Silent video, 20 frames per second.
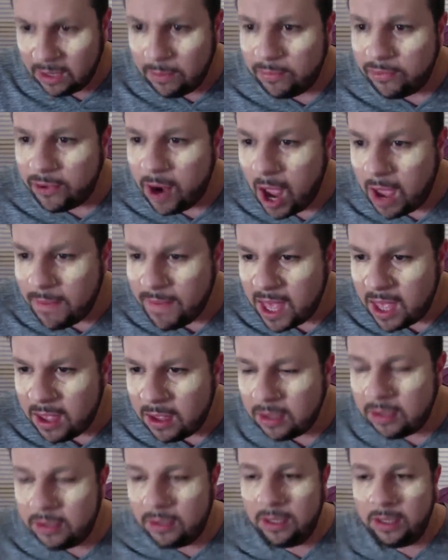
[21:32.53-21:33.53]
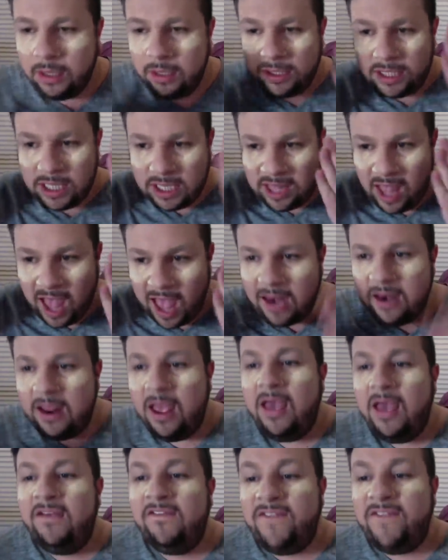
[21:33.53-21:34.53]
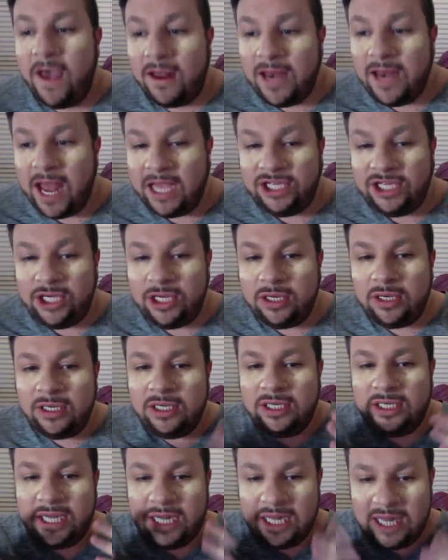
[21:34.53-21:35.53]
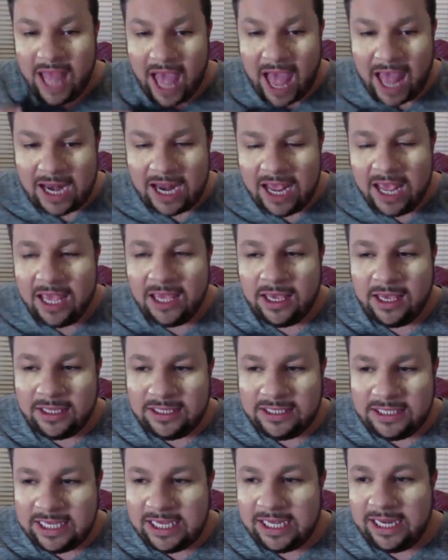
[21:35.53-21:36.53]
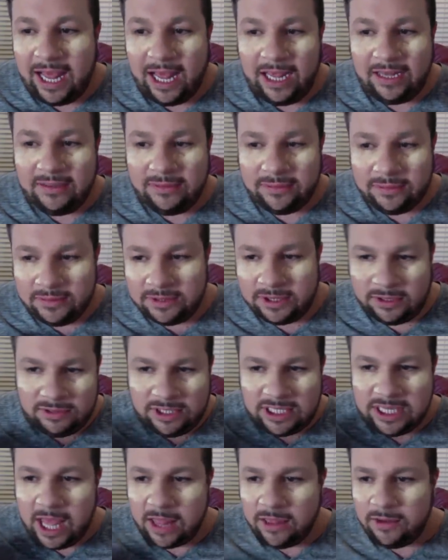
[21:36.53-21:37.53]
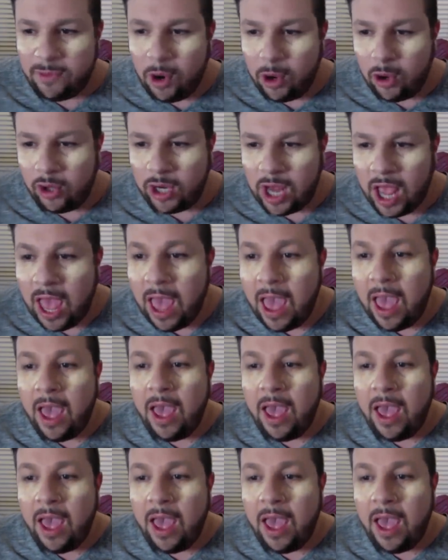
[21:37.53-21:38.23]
Primer, did that. Foundation, did that. Concealer, did that in the wrong order.